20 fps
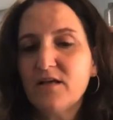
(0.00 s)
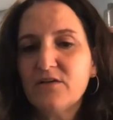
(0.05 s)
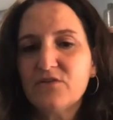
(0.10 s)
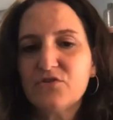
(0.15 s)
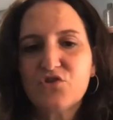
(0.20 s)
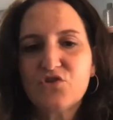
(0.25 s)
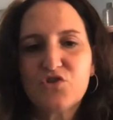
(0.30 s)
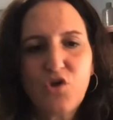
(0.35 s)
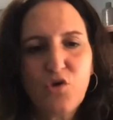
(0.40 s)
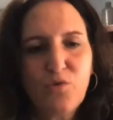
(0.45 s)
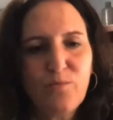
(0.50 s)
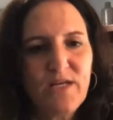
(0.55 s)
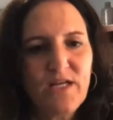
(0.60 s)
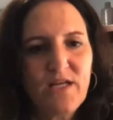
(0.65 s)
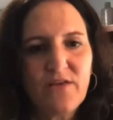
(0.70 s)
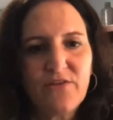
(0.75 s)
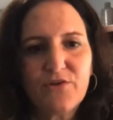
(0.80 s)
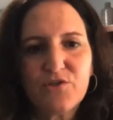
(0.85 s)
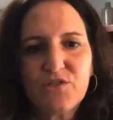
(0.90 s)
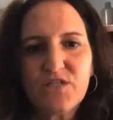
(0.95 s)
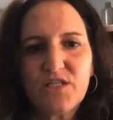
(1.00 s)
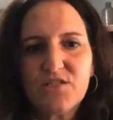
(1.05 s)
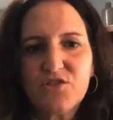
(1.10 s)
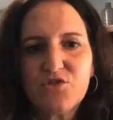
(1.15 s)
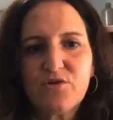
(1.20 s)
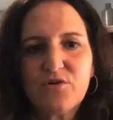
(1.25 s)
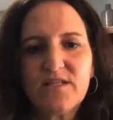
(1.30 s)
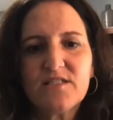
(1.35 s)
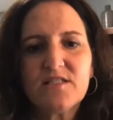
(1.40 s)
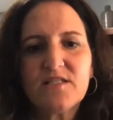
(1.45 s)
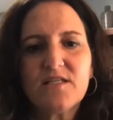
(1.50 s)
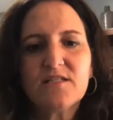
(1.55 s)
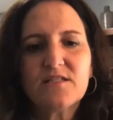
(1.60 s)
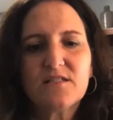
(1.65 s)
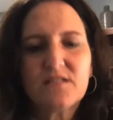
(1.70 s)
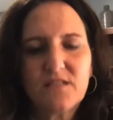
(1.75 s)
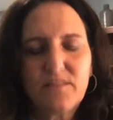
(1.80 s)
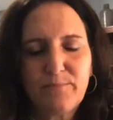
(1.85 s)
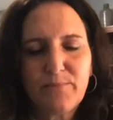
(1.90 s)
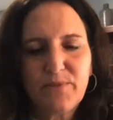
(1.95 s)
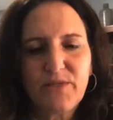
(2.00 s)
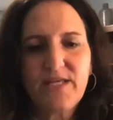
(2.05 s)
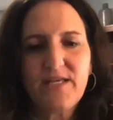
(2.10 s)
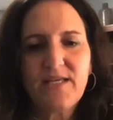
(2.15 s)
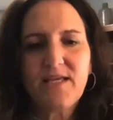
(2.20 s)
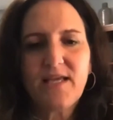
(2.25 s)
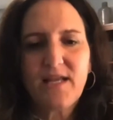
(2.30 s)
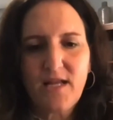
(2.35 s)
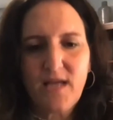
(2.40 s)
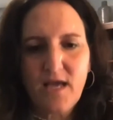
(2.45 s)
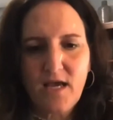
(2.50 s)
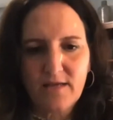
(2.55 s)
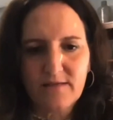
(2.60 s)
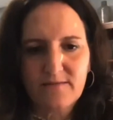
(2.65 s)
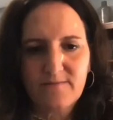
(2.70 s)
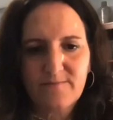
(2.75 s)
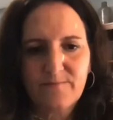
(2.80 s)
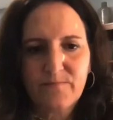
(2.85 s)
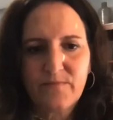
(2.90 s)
So many other districts simply cannot.